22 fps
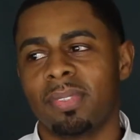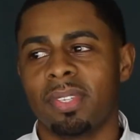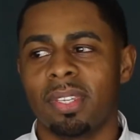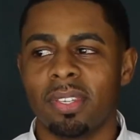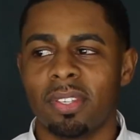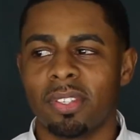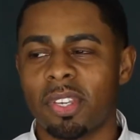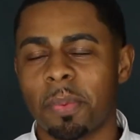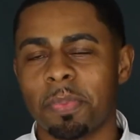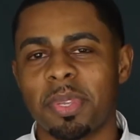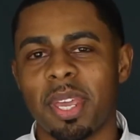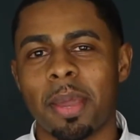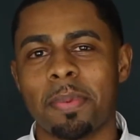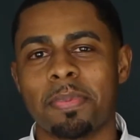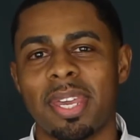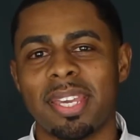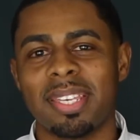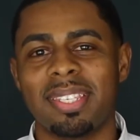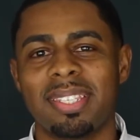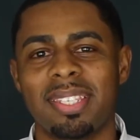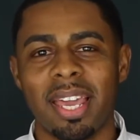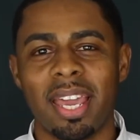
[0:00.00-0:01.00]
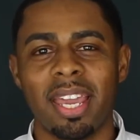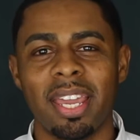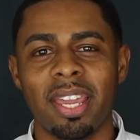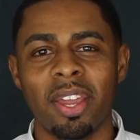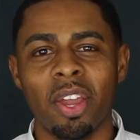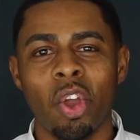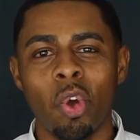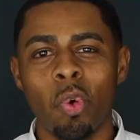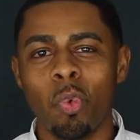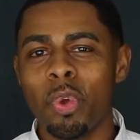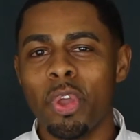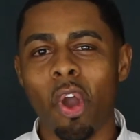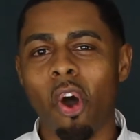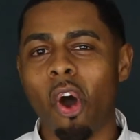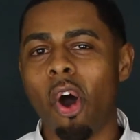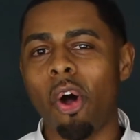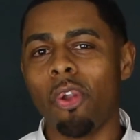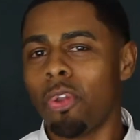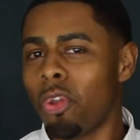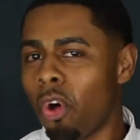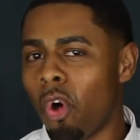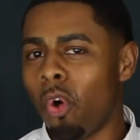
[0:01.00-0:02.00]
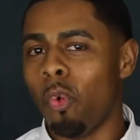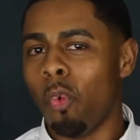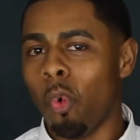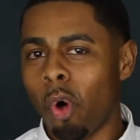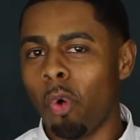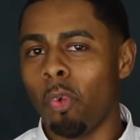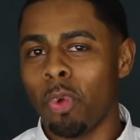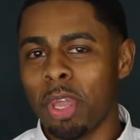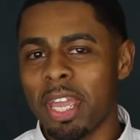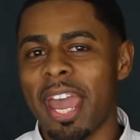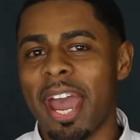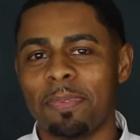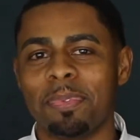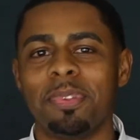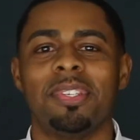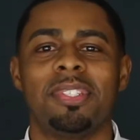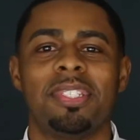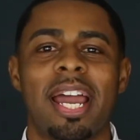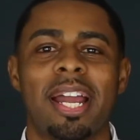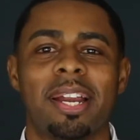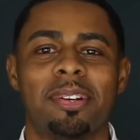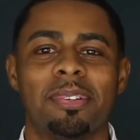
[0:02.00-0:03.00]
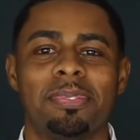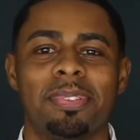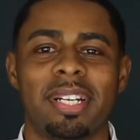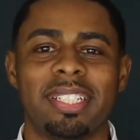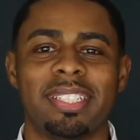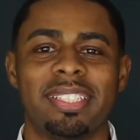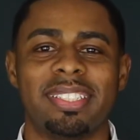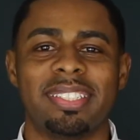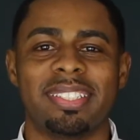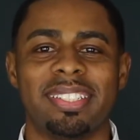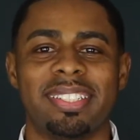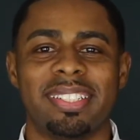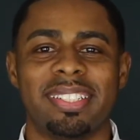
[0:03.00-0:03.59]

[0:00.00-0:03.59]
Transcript: sometimes I say, we all know what we have to sacrifice.